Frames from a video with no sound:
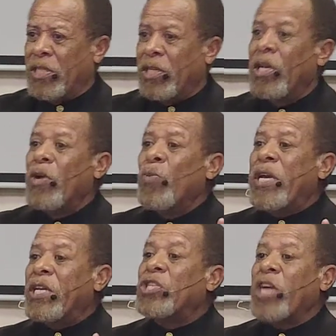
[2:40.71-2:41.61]
and we
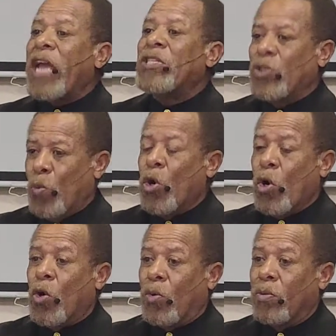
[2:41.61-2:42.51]
can change the
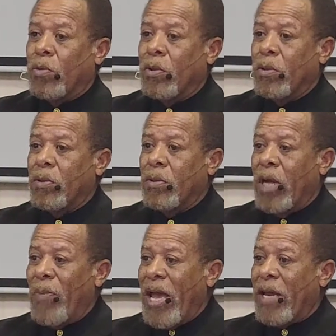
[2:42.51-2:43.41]
world.
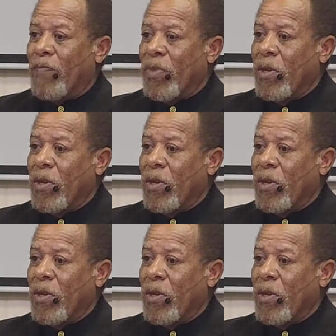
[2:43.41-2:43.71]
Amen.